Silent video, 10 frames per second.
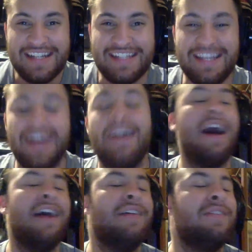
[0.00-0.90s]
so,
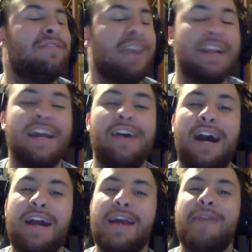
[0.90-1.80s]
right now,
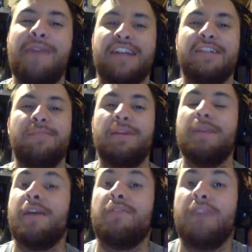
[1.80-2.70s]
I am actually
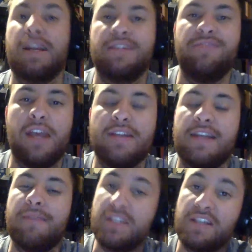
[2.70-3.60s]
bringing back reaction videos
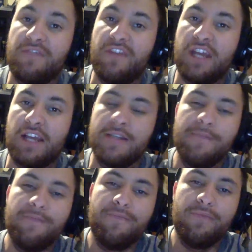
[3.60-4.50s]
and music videos.
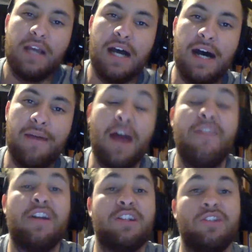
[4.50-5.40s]
Um,
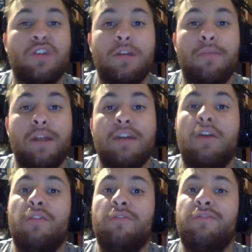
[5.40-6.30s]
I've actually taken a break
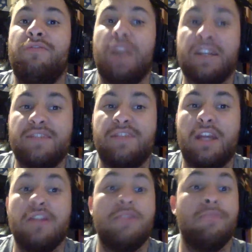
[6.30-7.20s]
of reaction
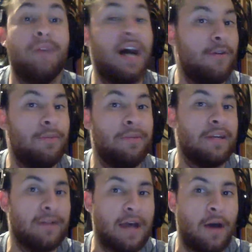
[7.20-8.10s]
videos, but I will
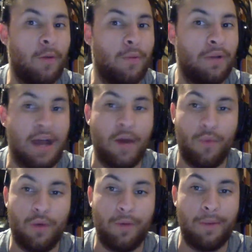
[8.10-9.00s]
bring I'll be, I
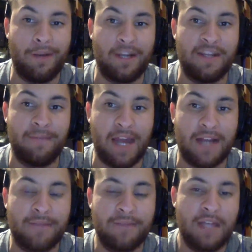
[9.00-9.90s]
will be bringing them
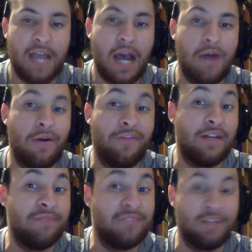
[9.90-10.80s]
back.
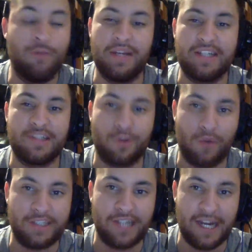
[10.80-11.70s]
However, there will be a
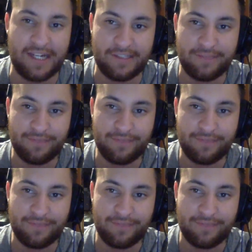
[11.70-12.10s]
quick change.